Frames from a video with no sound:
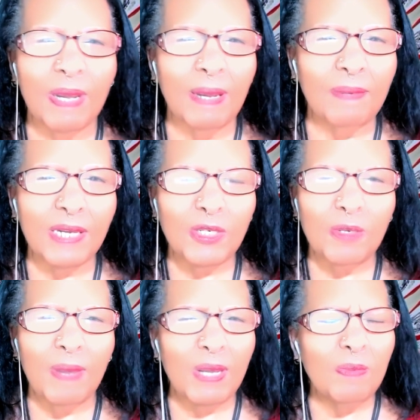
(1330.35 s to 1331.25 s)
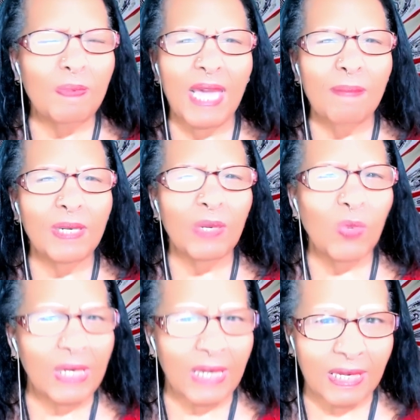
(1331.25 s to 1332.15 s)
May it bless you. May you be able and
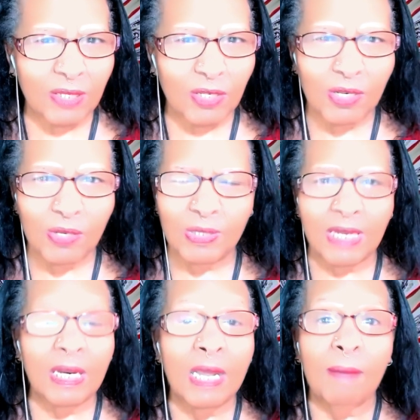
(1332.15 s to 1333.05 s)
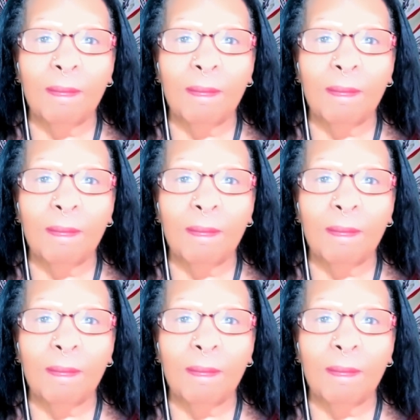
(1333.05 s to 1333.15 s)
willing to use it.